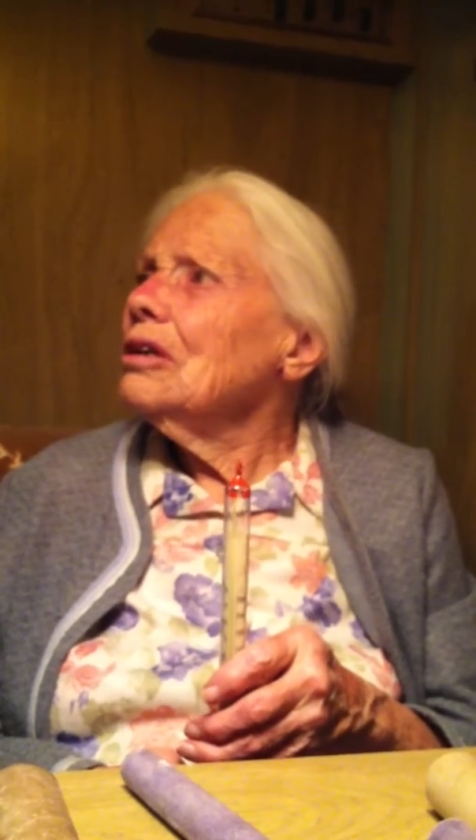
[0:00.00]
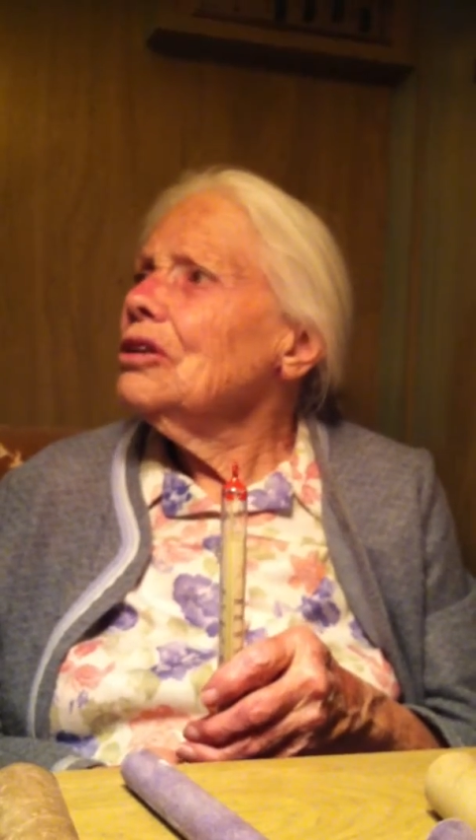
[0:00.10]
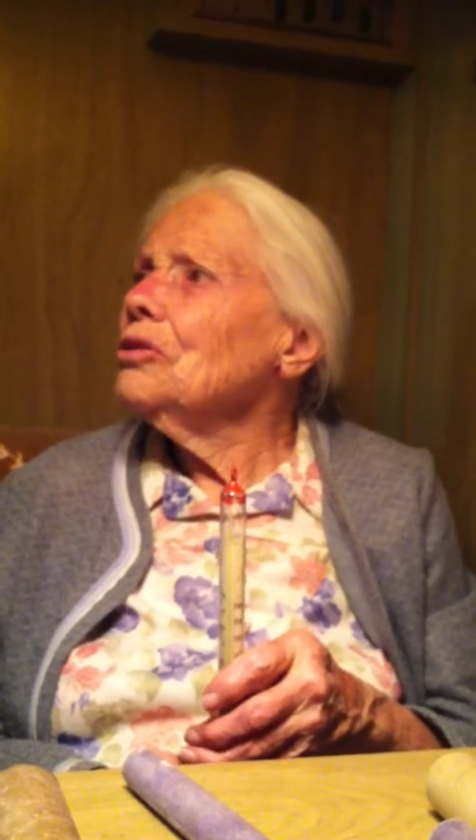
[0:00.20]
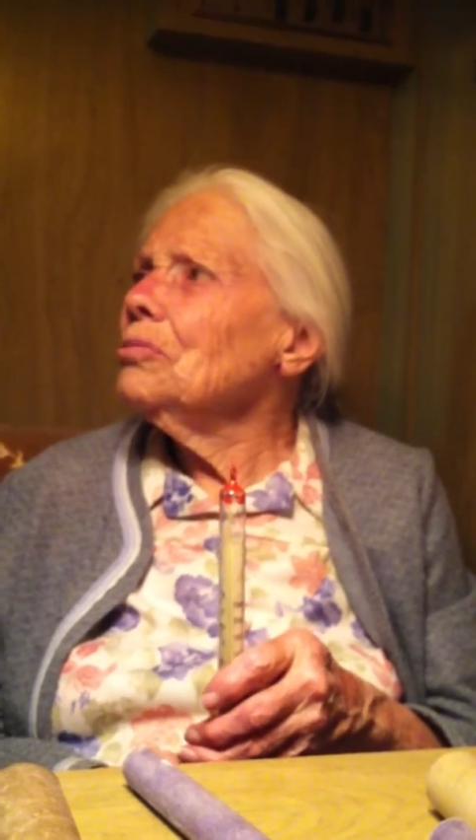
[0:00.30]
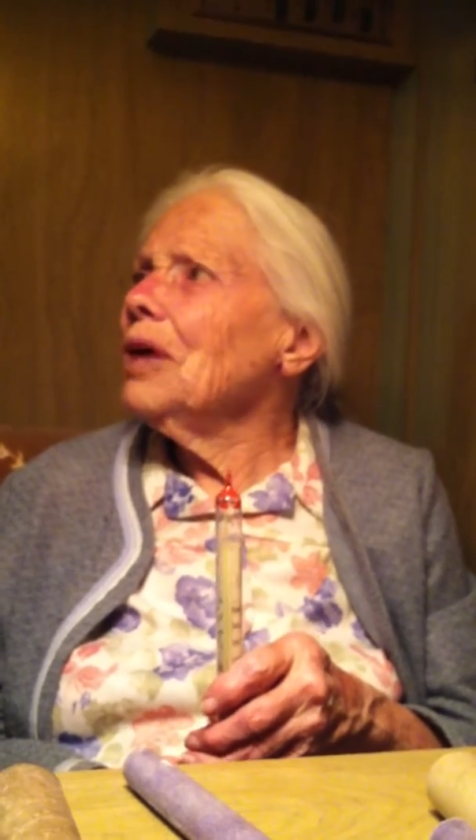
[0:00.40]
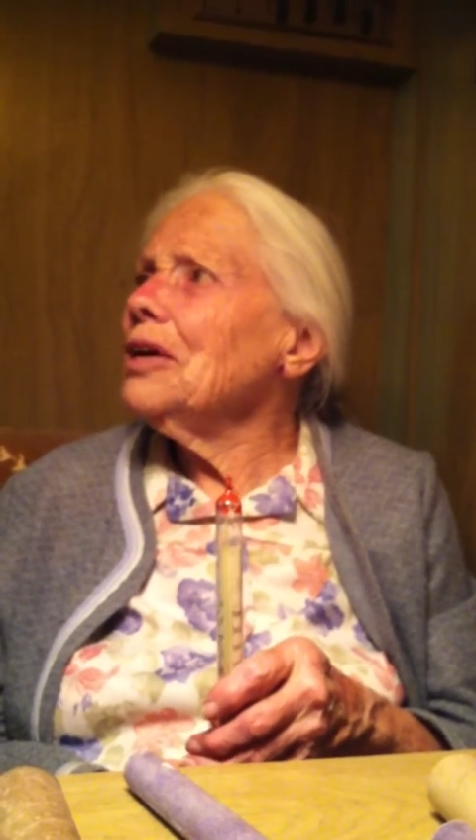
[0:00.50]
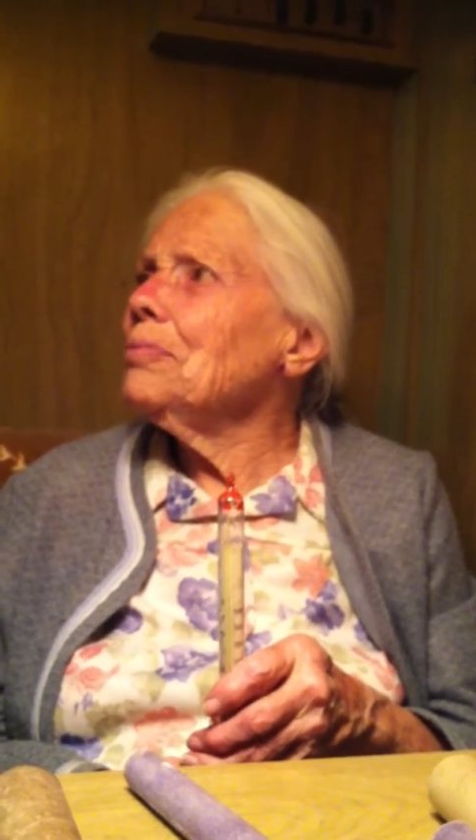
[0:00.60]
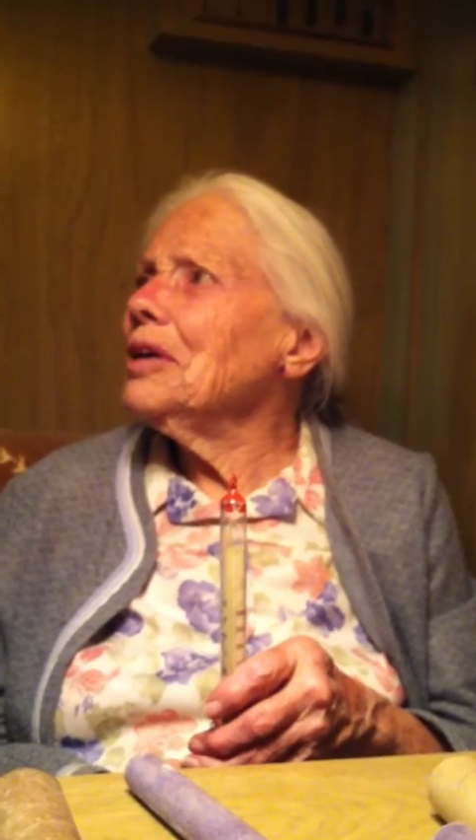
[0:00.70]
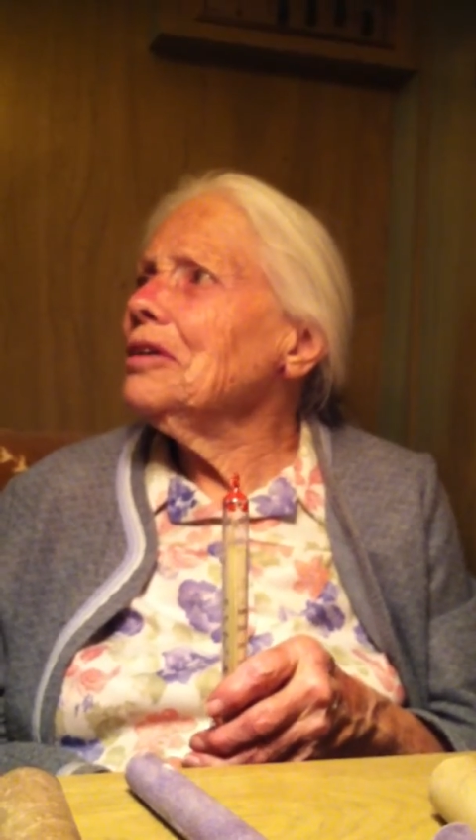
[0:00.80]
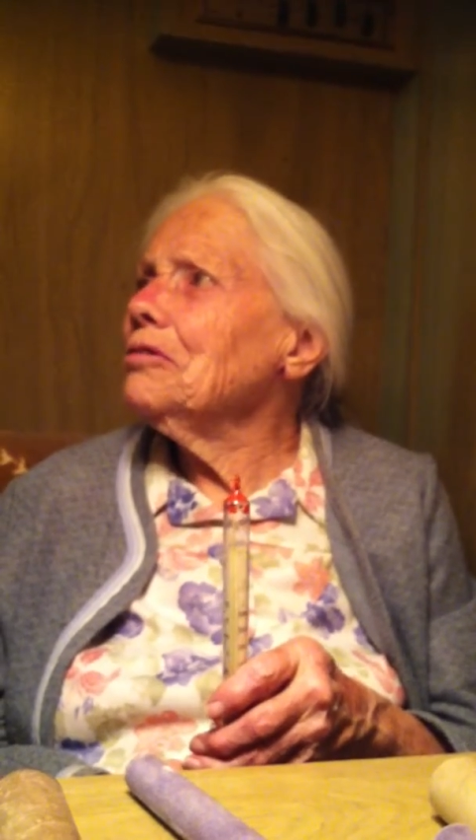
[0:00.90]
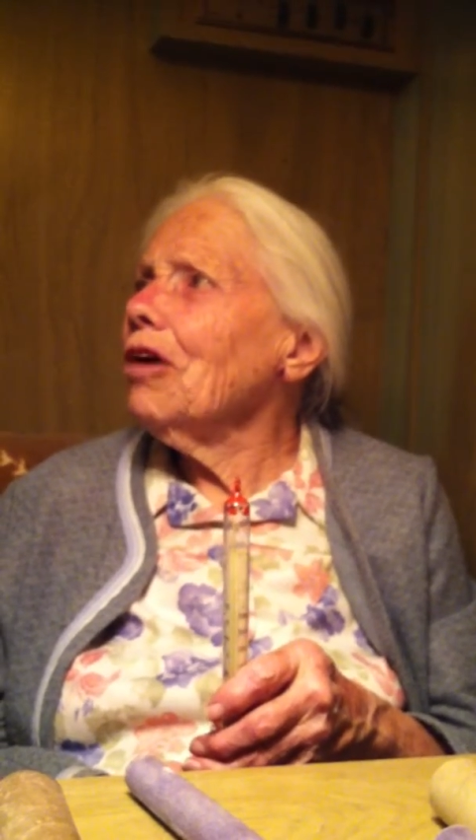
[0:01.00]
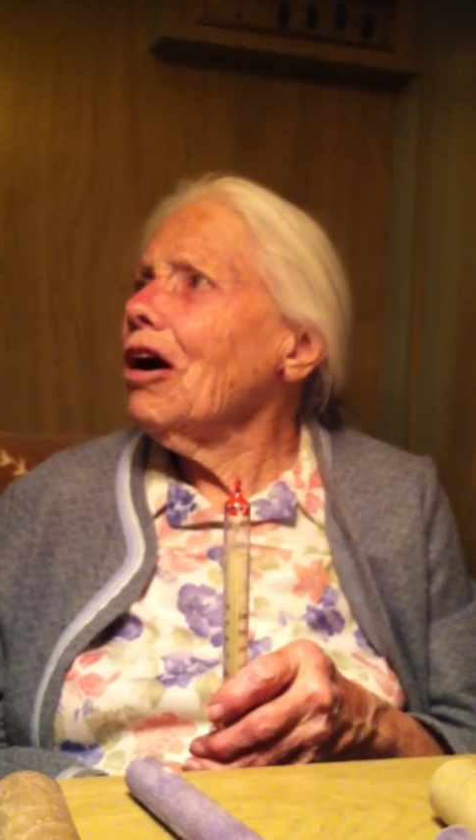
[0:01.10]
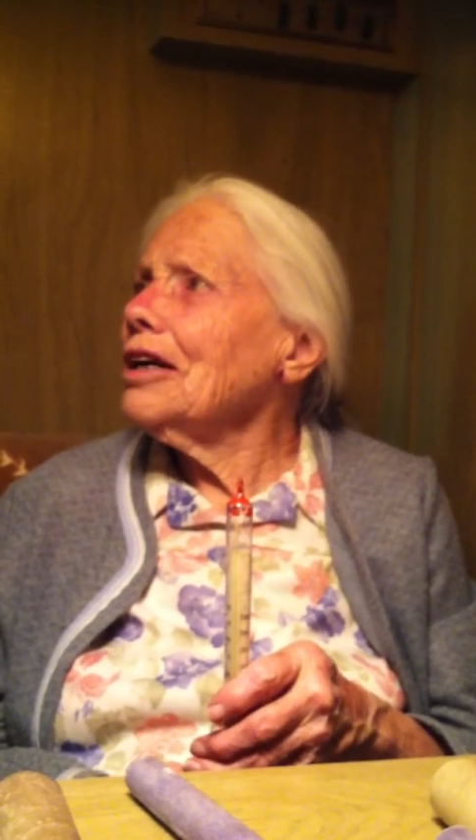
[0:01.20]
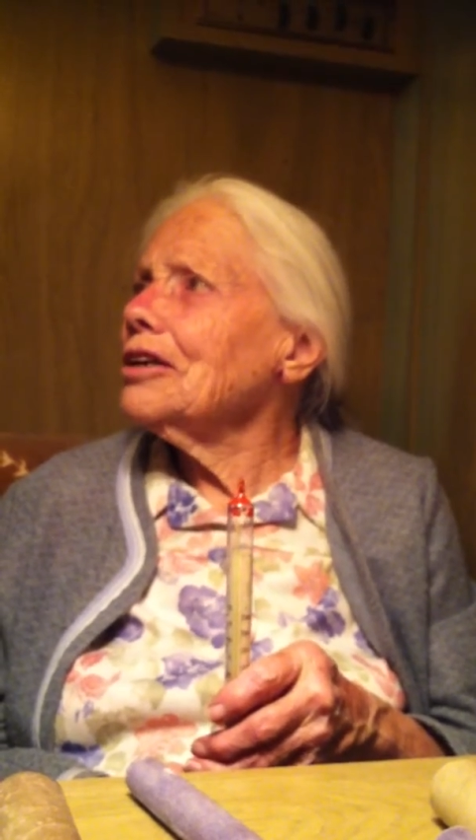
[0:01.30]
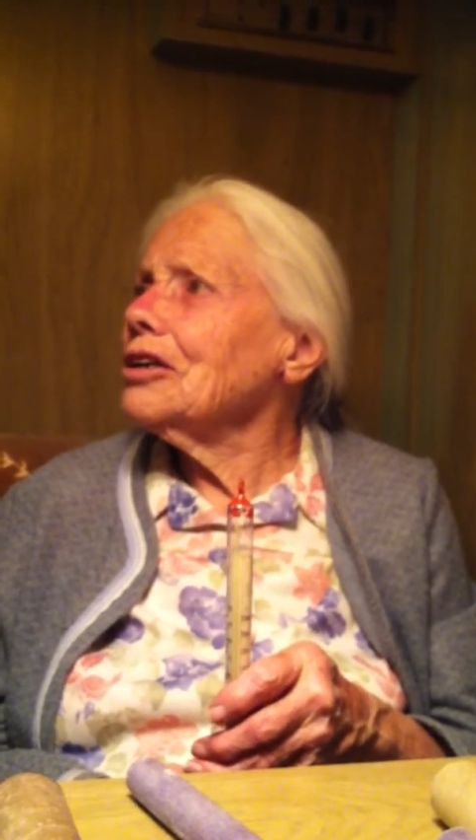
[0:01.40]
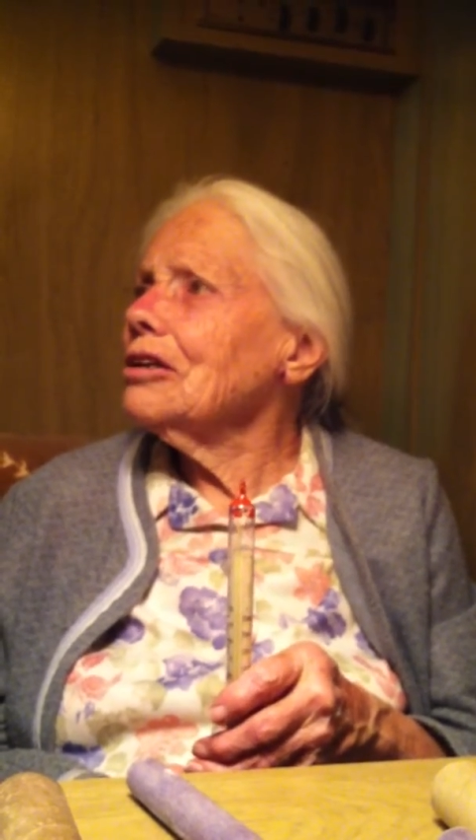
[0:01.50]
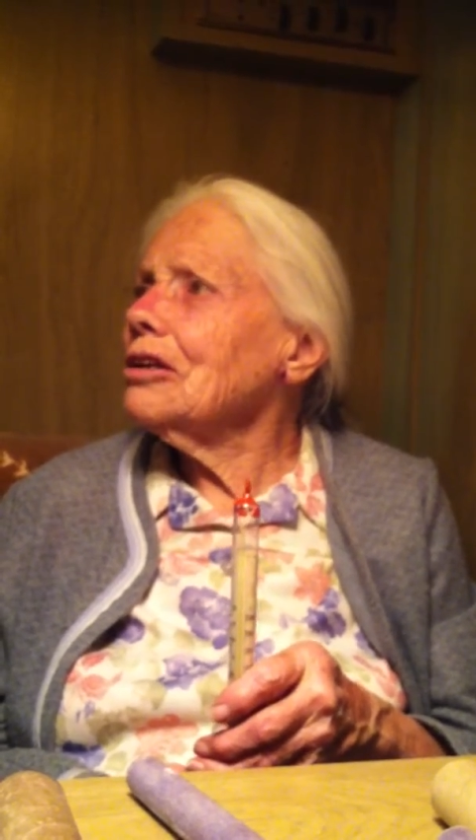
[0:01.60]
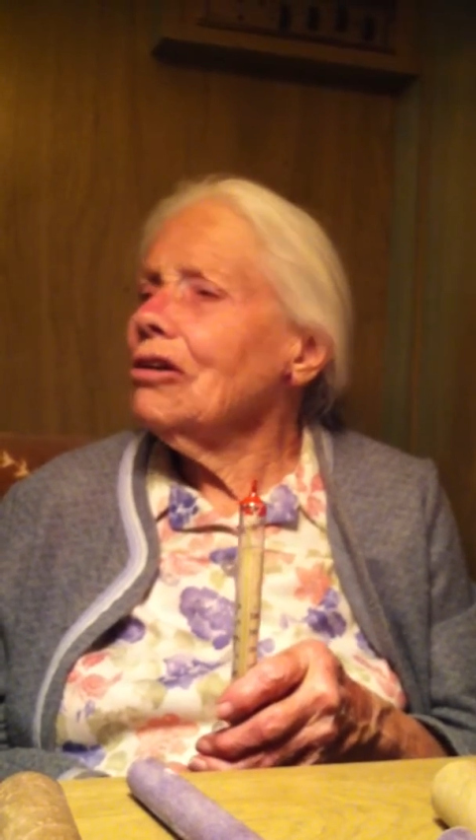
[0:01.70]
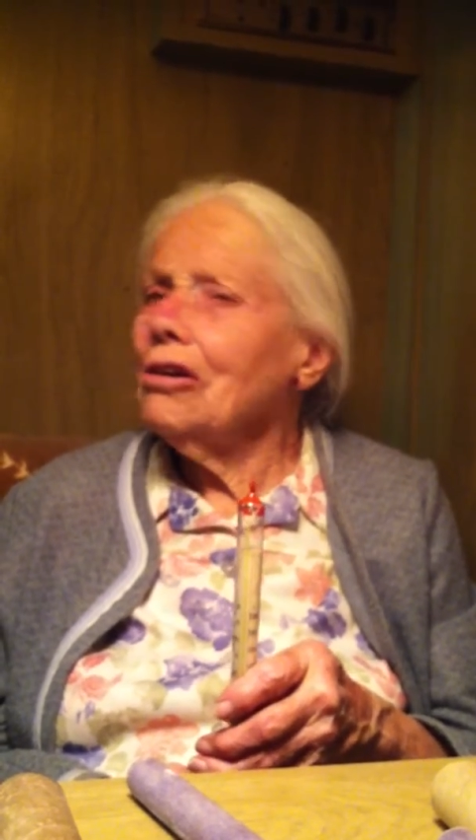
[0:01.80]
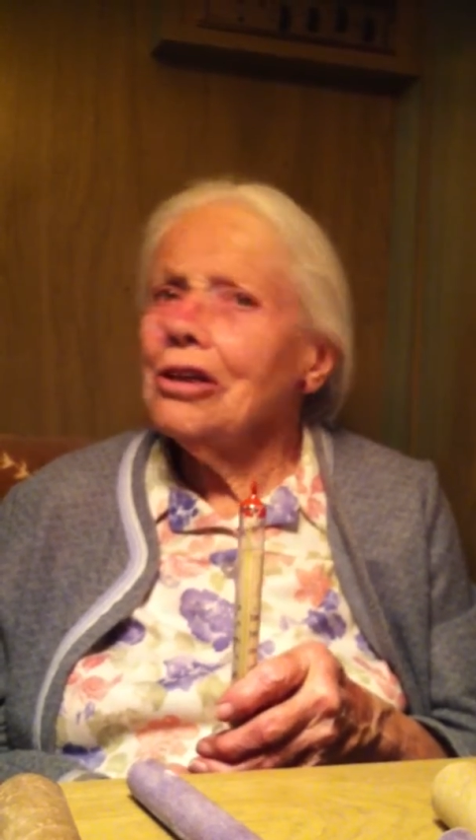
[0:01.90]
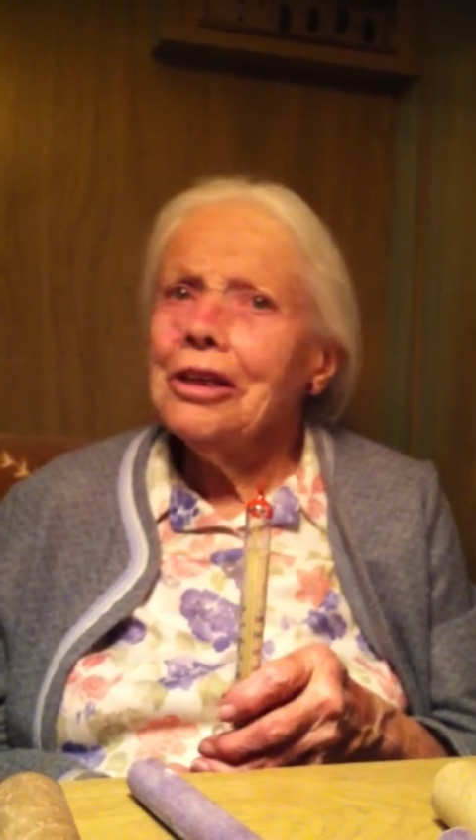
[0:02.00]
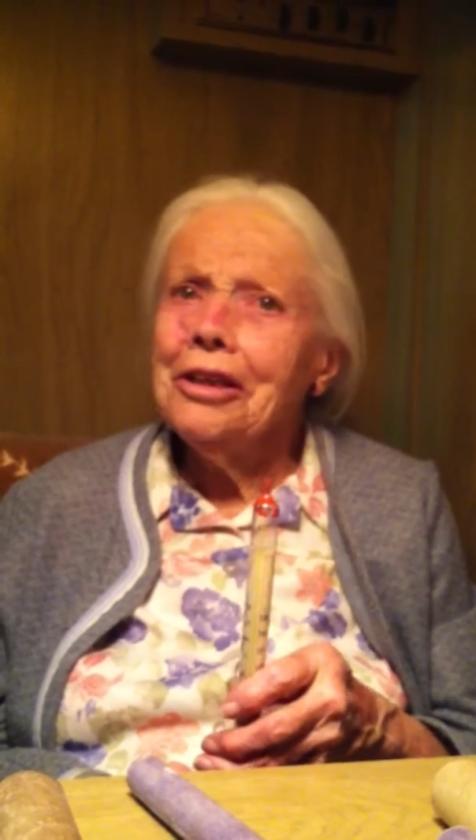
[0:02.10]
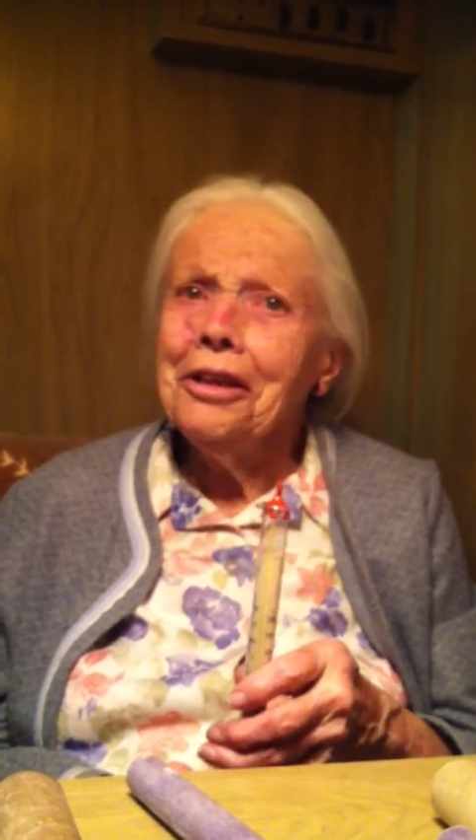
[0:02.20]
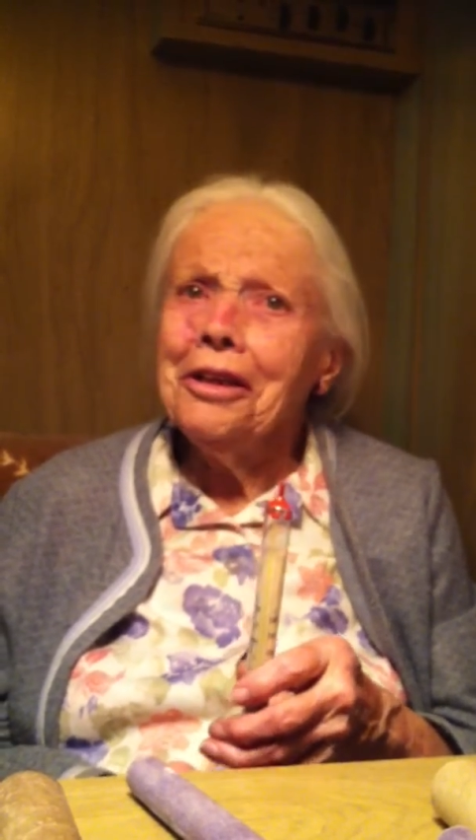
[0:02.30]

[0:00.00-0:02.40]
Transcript: You may be right, Carly.